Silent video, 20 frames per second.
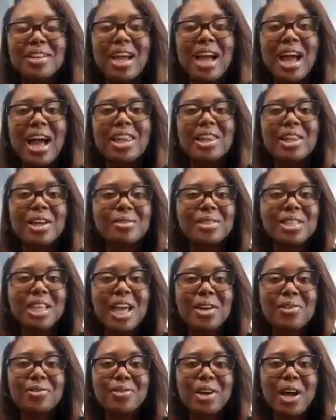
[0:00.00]
I love to
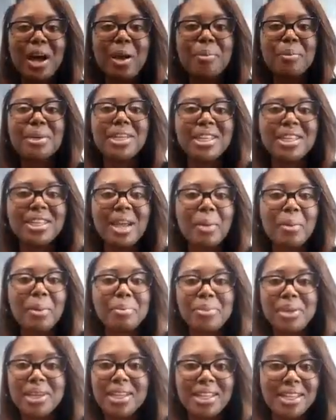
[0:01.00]
have fun. I'm a kid. I'm
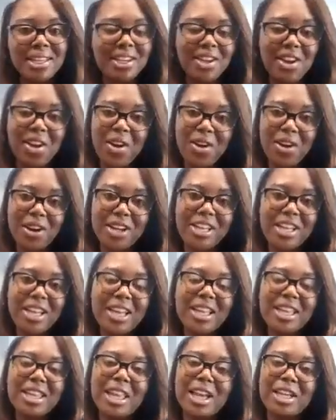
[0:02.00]
a big kid at heart,
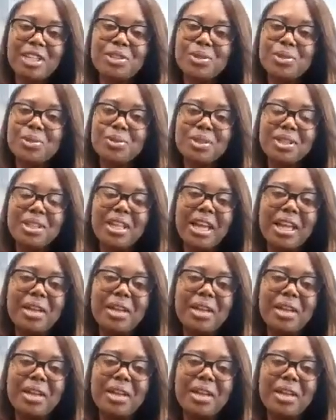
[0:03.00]
like yeah. truly.